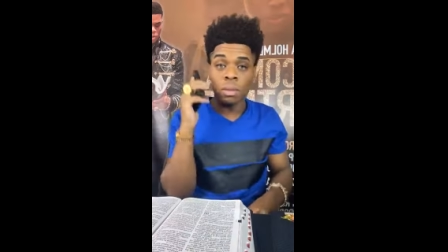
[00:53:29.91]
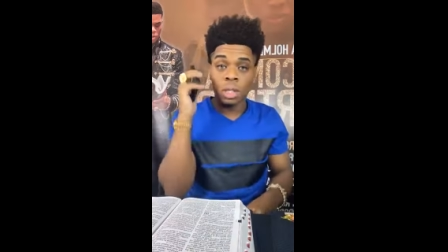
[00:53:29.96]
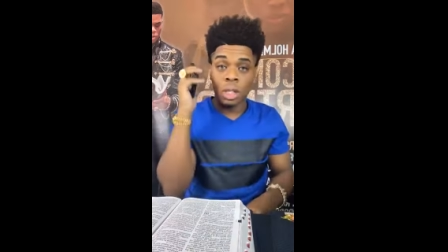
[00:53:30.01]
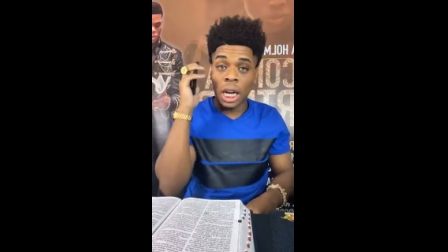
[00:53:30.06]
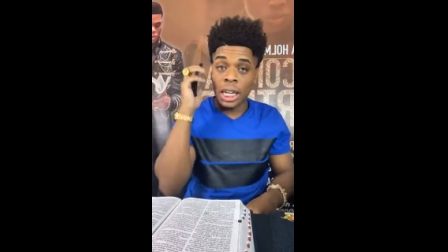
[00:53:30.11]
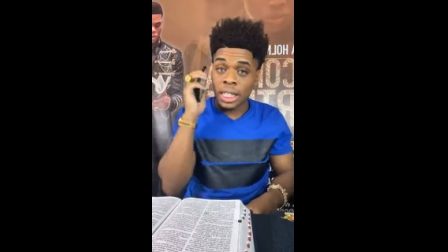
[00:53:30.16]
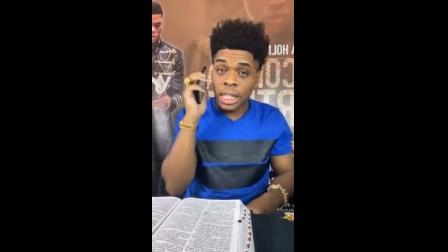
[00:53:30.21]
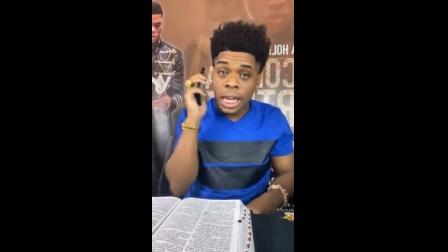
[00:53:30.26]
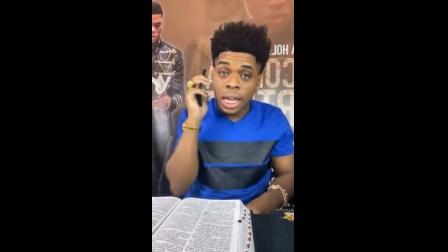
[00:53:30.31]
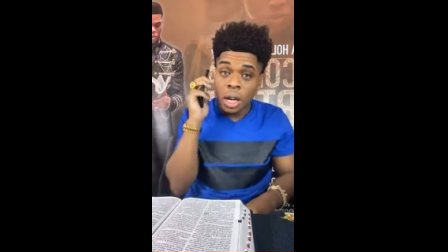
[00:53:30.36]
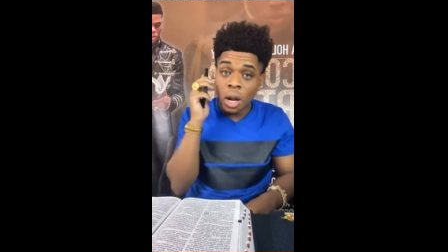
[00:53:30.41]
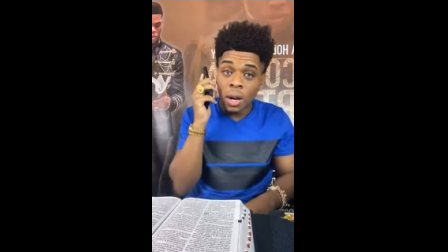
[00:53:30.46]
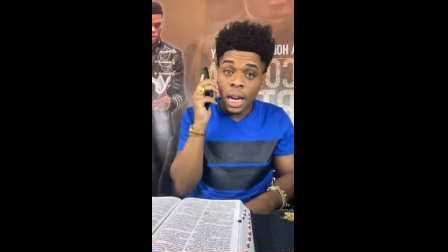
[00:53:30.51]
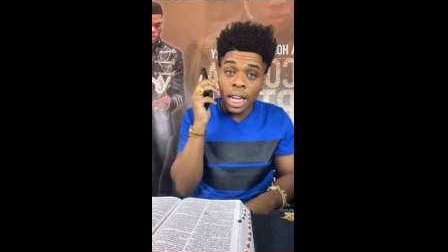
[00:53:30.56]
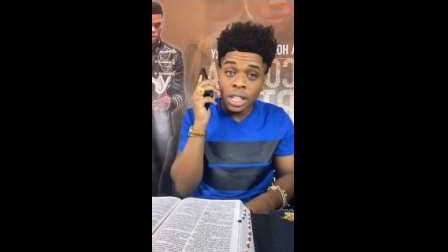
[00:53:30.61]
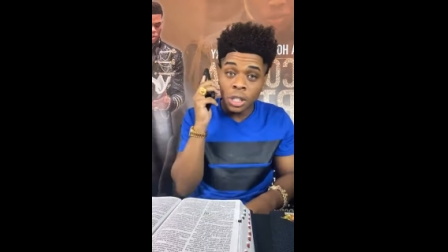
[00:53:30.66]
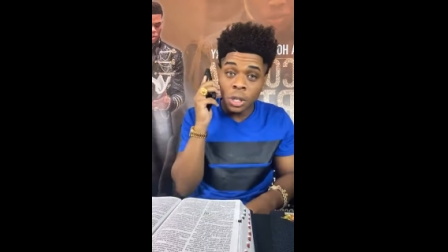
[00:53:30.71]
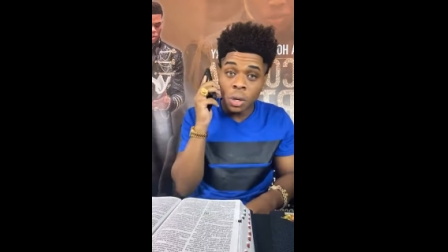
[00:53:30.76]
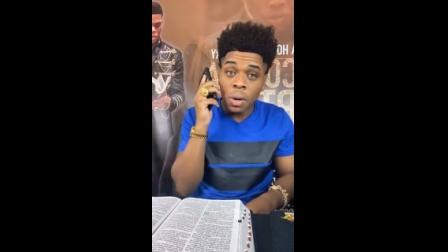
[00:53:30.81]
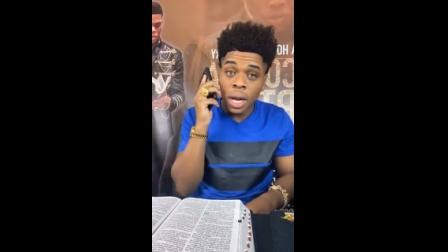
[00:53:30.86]
Does he know
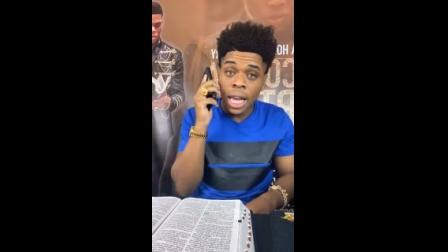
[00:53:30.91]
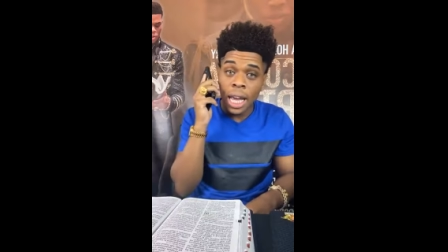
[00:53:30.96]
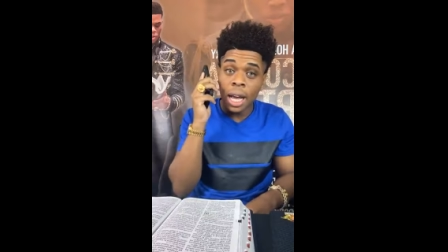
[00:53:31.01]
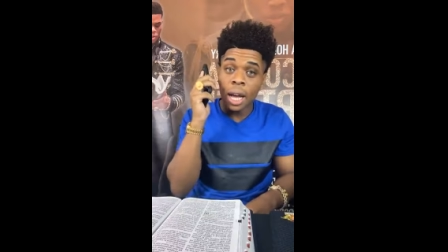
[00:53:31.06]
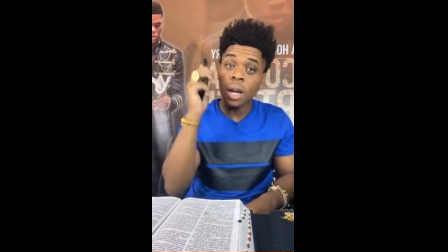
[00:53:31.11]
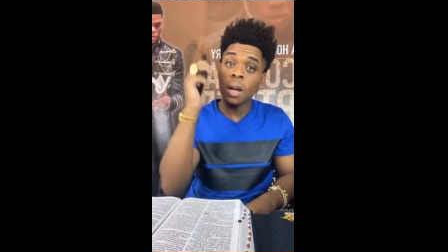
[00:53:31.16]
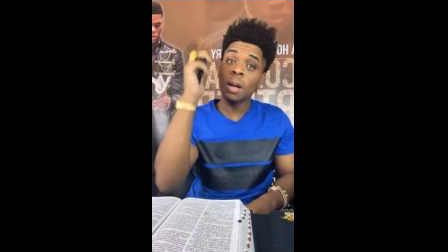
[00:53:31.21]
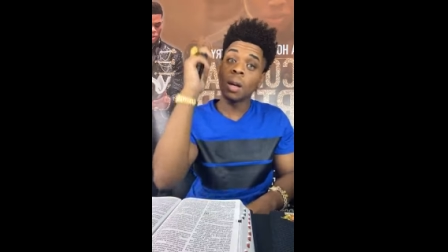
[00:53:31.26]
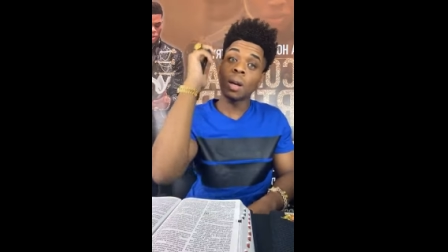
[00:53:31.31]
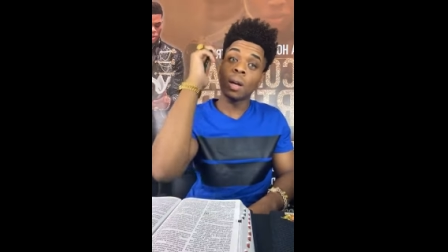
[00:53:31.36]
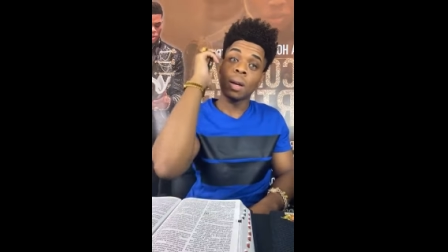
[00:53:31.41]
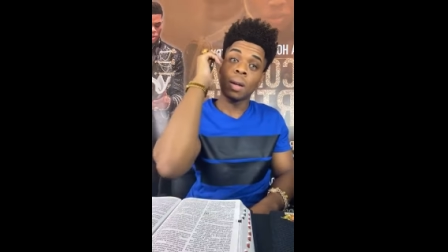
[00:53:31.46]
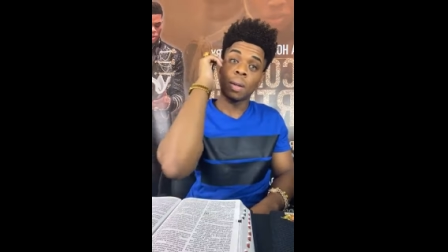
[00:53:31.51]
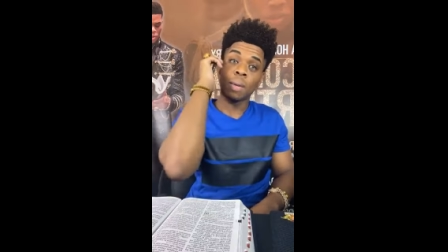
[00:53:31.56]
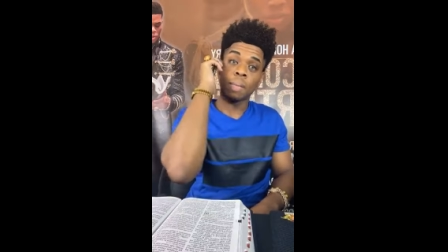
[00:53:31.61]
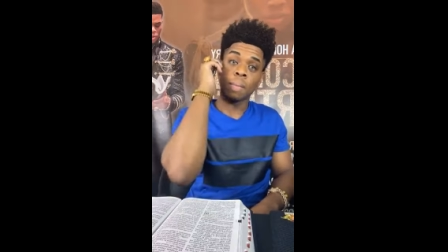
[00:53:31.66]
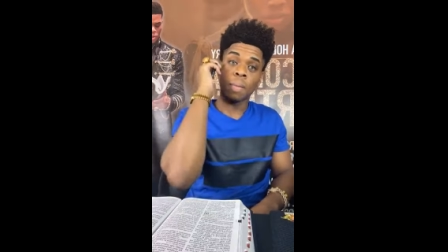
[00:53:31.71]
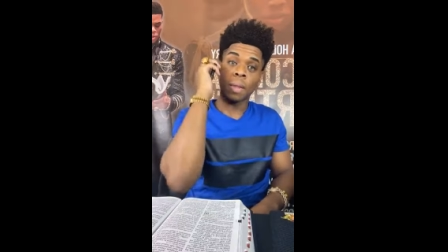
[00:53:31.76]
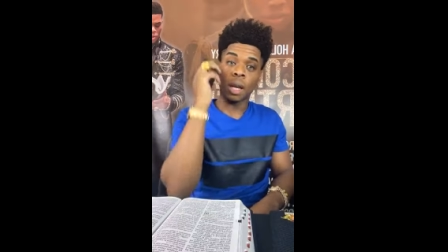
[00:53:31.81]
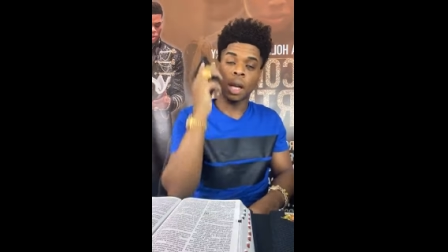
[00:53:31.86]
that you here?
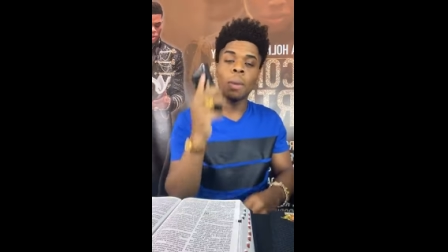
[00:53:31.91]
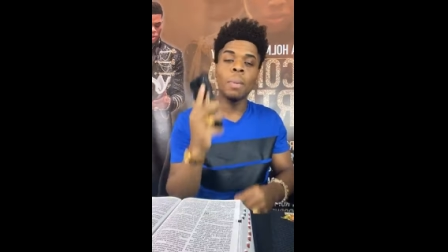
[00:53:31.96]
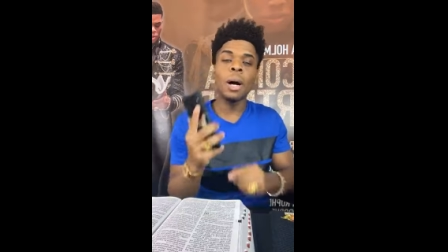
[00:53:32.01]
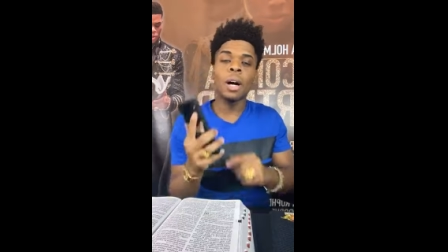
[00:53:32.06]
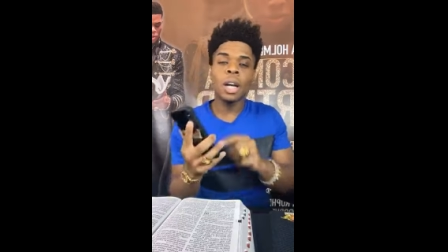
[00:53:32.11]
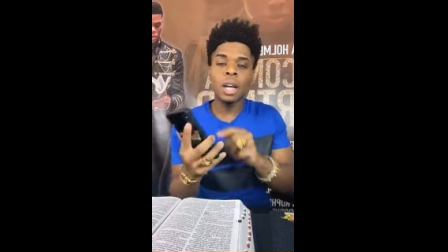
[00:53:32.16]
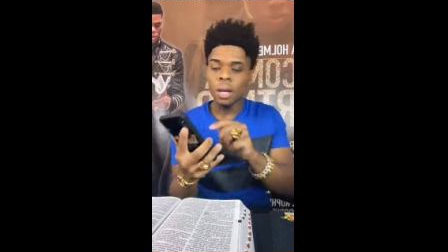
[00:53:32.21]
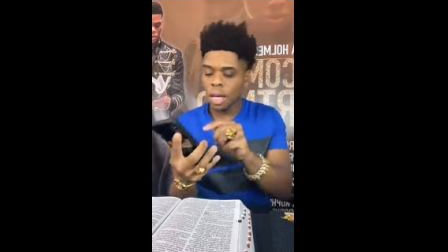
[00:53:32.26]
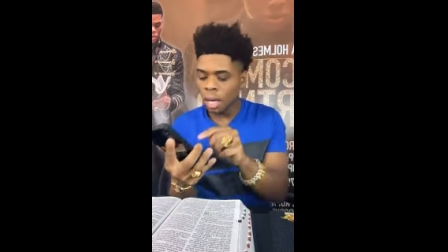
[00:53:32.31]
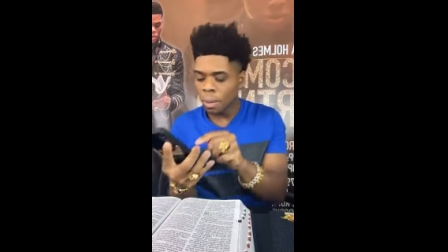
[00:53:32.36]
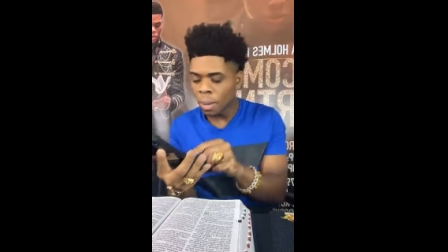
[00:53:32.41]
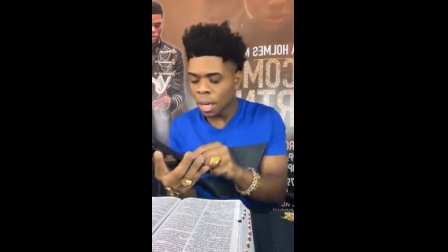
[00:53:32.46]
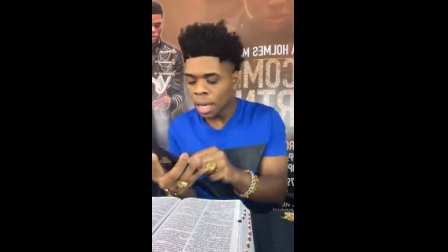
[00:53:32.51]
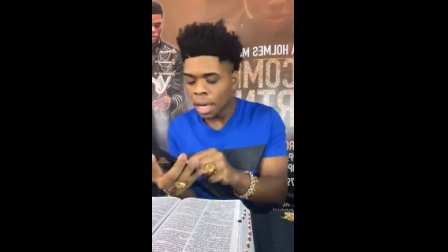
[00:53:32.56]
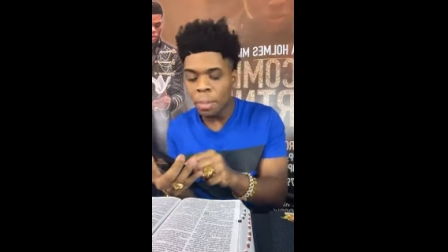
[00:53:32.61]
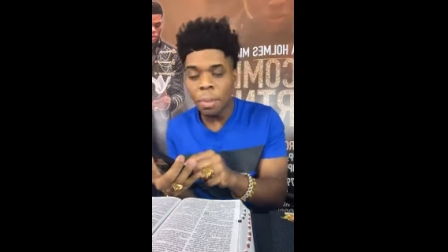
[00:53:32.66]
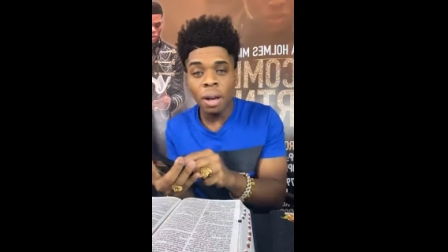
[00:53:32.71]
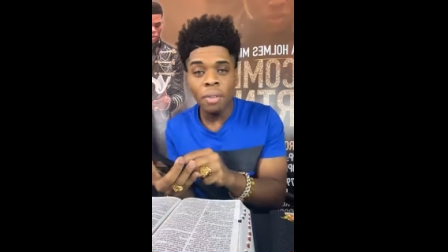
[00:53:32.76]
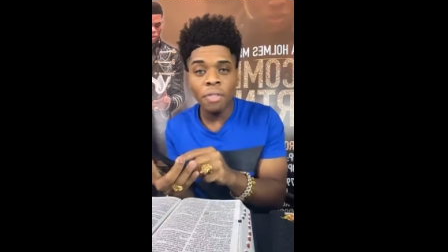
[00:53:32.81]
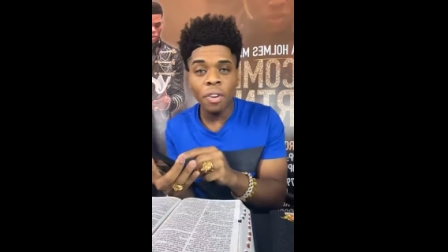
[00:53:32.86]
Come on, give, give me
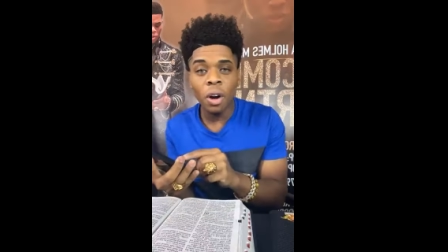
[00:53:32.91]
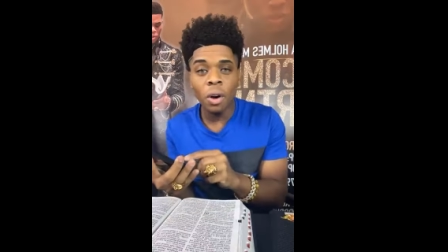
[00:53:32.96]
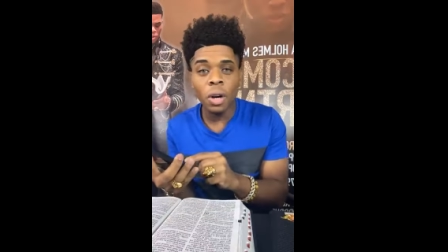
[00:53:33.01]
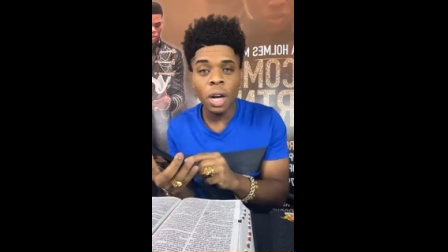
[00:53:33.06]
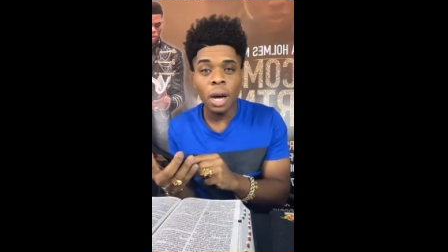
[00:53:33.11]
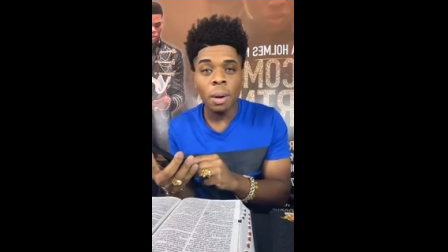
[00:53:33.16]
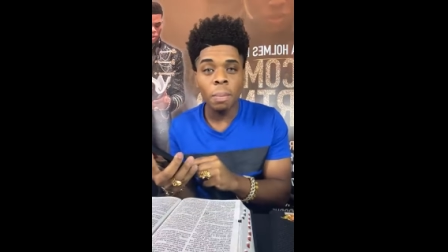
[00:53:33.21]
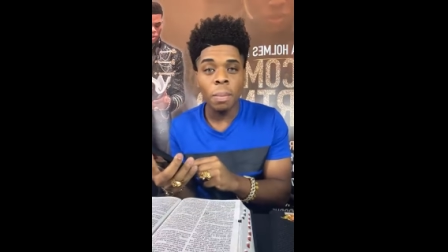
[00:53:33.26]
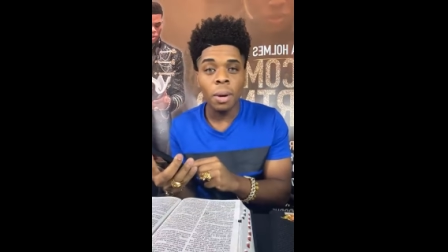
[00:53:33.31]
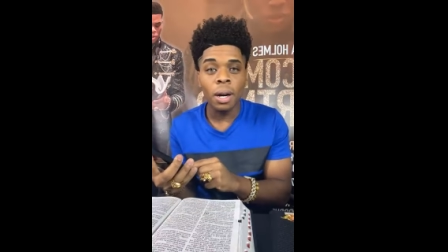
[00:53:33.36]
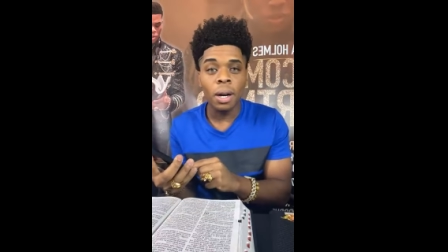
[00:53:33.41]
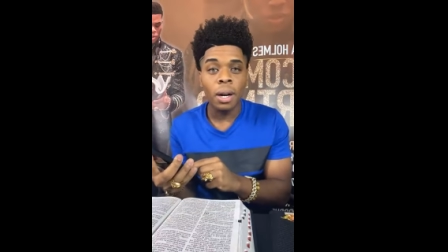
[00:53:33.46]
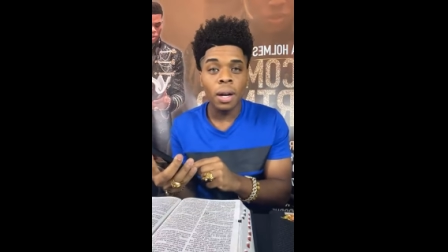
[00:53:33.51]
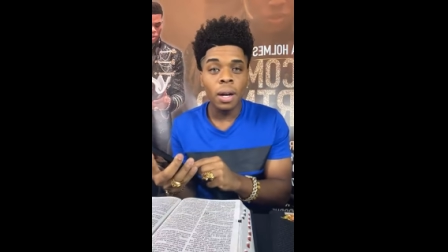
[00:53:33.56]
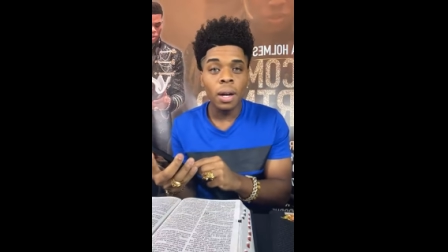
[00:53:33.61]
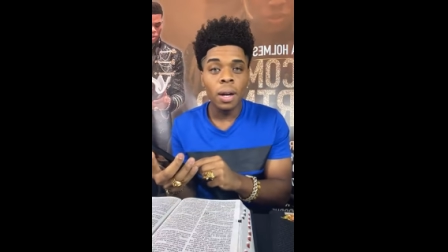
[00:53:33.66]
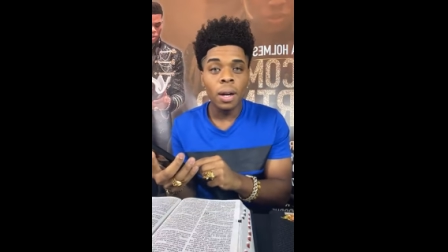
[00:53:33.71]
give me a phone number.